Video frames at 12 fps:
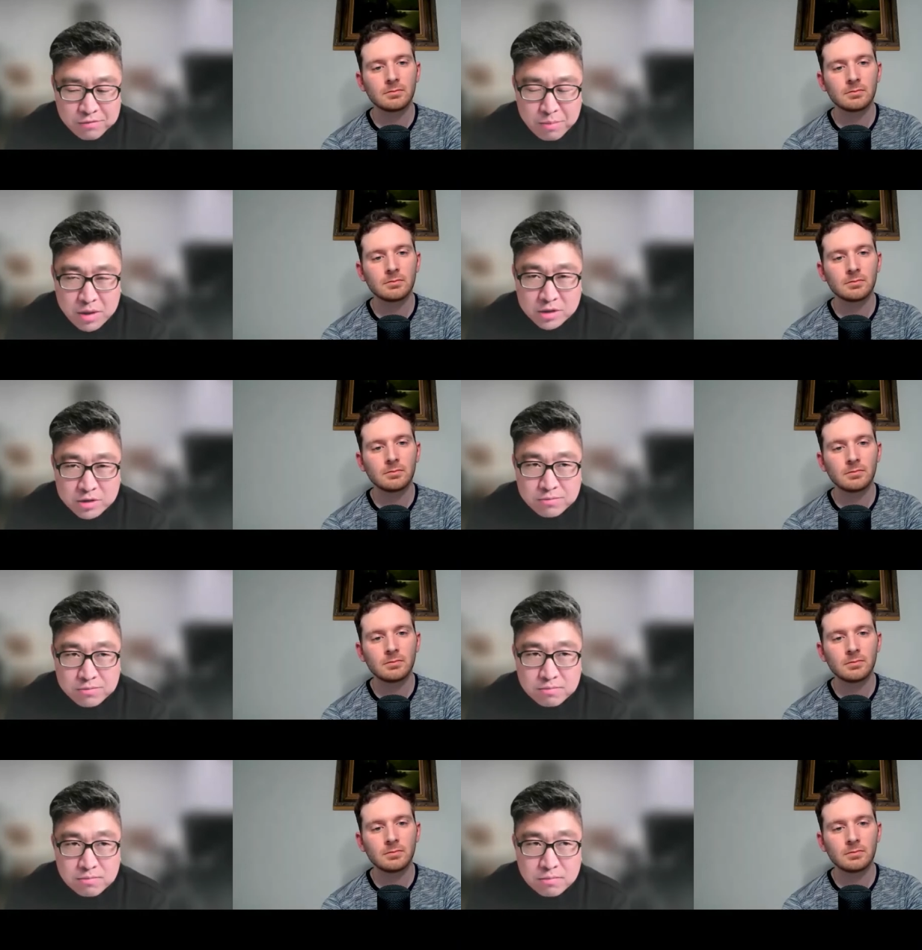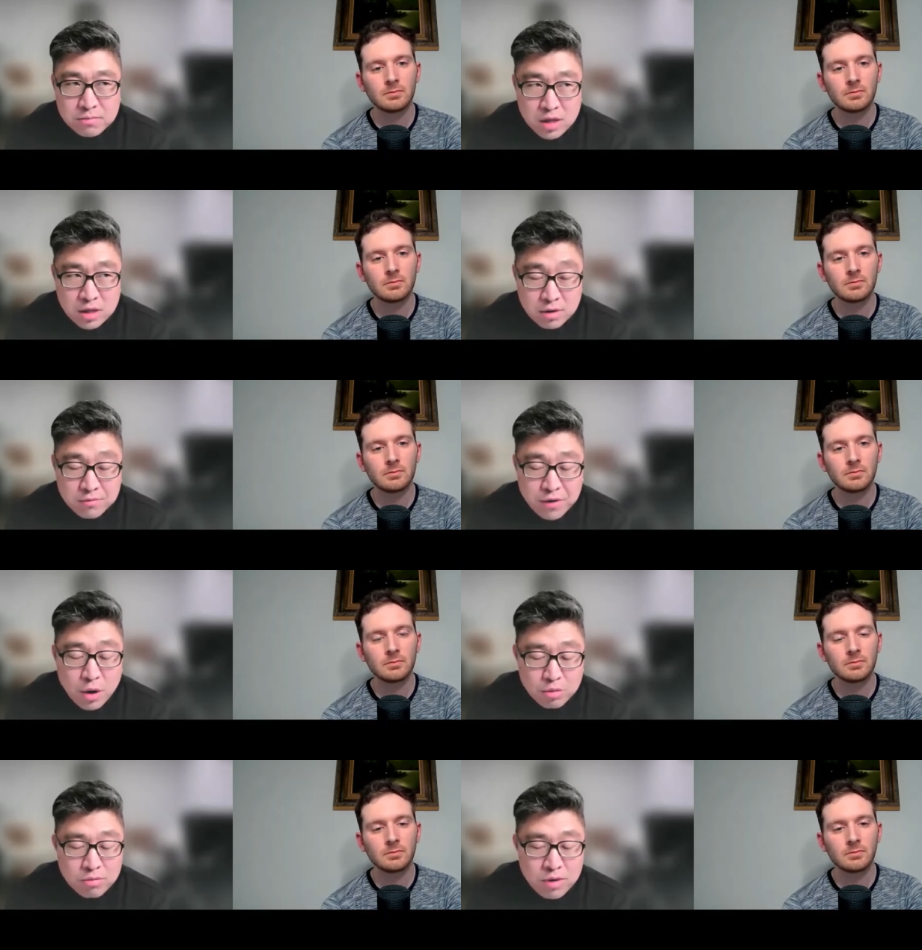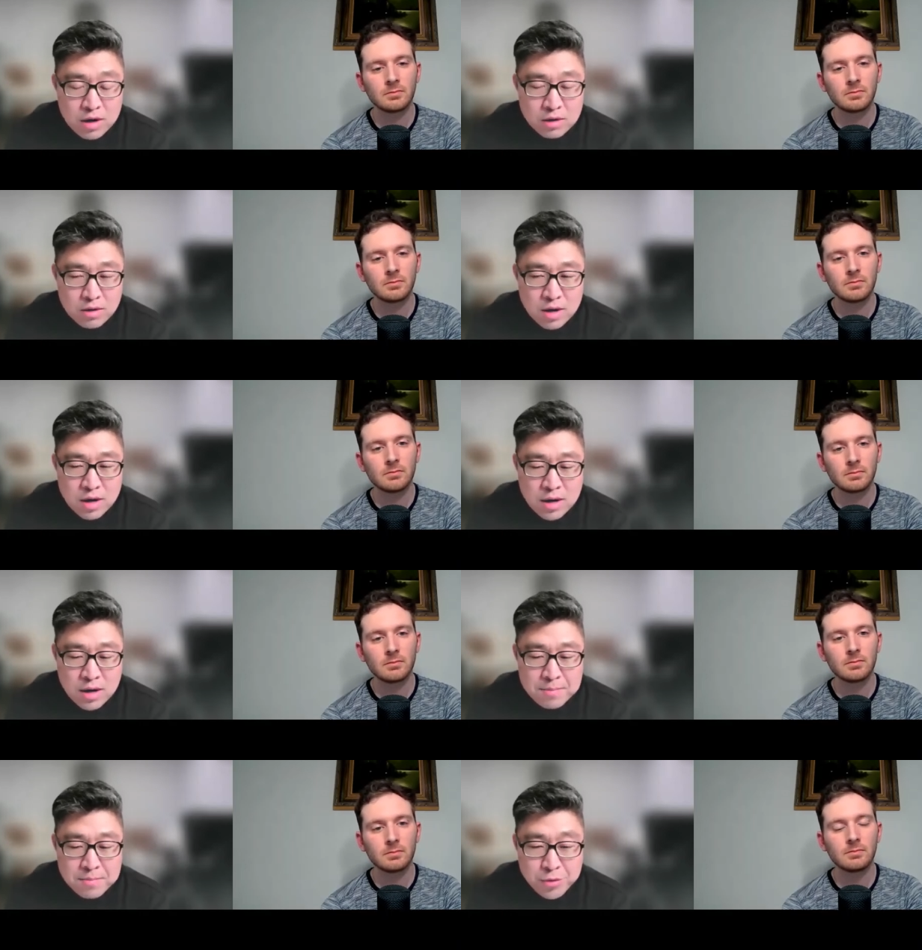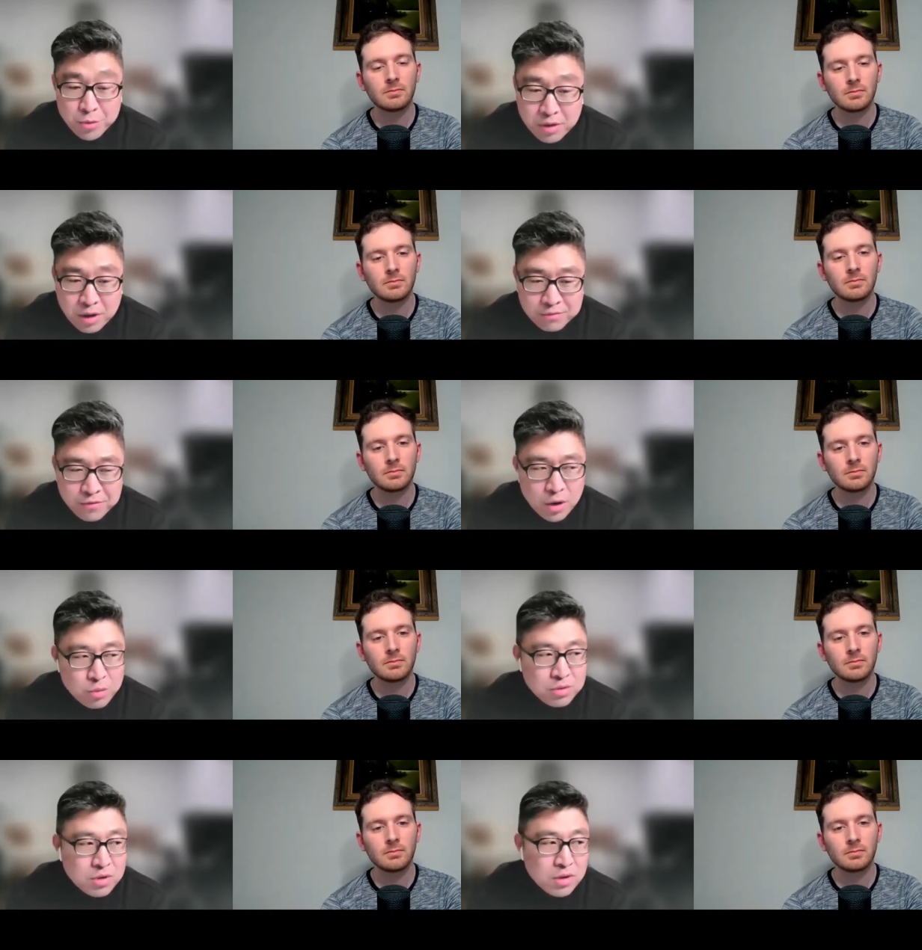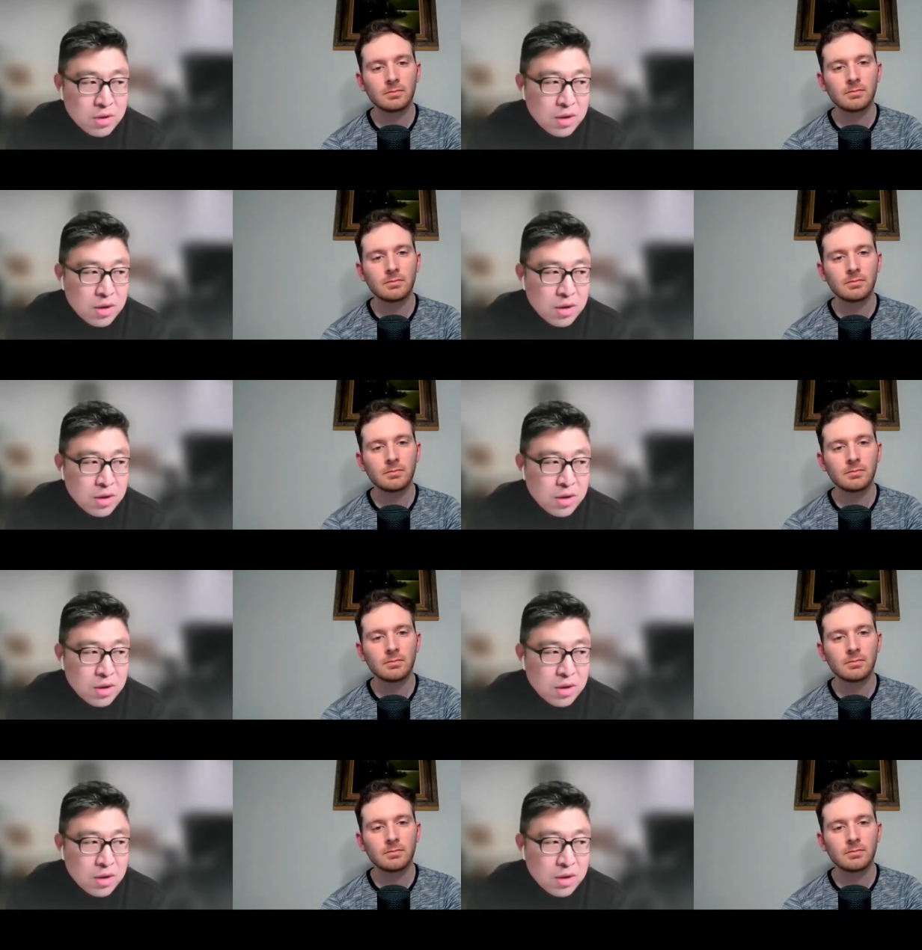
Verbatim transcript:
Speaker 1: information in their phone, right? Um, through their phone.